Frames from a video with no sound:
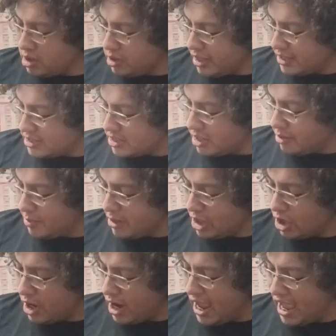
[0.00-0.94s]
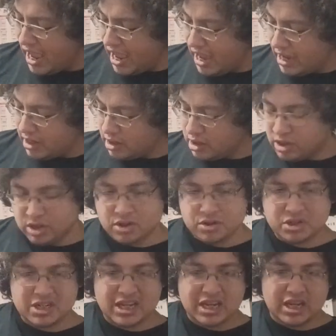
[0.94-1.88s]
That's going to be your A,
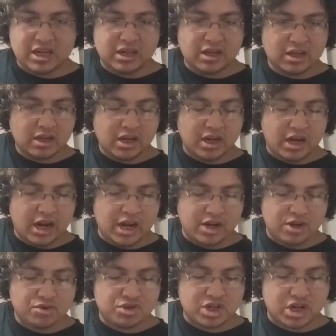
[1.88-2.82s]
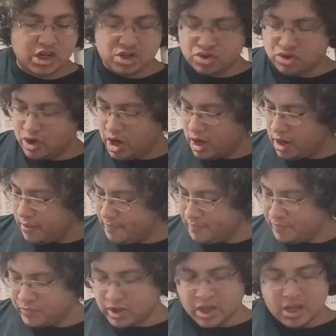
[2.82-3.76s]
your D, and your G string.
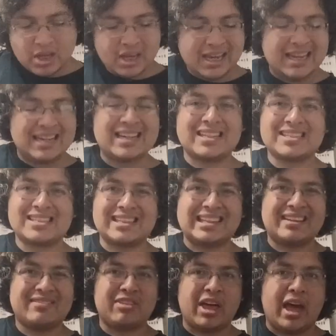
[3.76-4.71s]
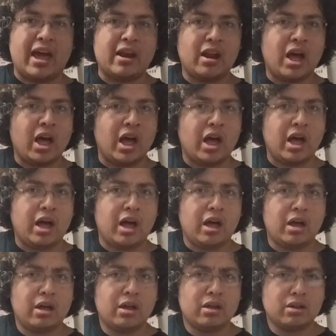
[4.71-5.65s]
He tends to leave that
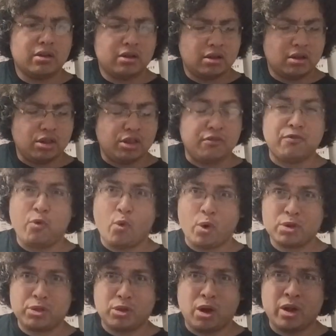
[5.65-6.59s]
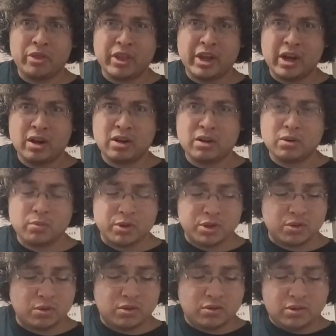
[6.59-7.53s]
the 4th on there,
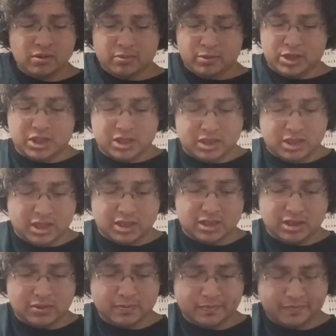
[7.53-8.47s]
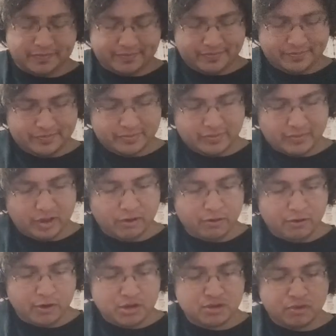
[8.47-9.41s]
which is this
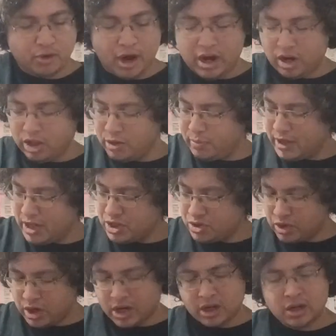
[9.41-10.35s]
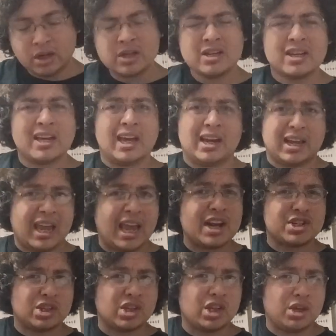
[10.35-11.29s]
1st fret on the B string, and
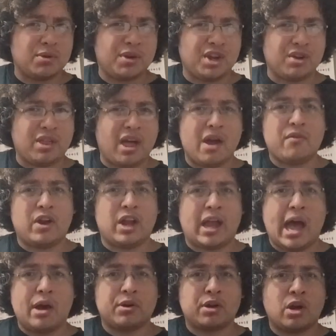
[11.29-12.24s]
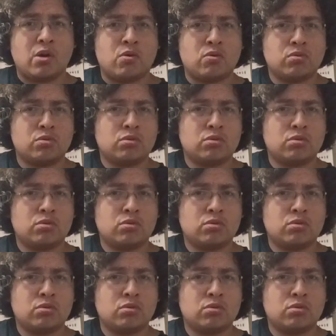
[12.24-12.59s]
occasionally you hear that ring out and go,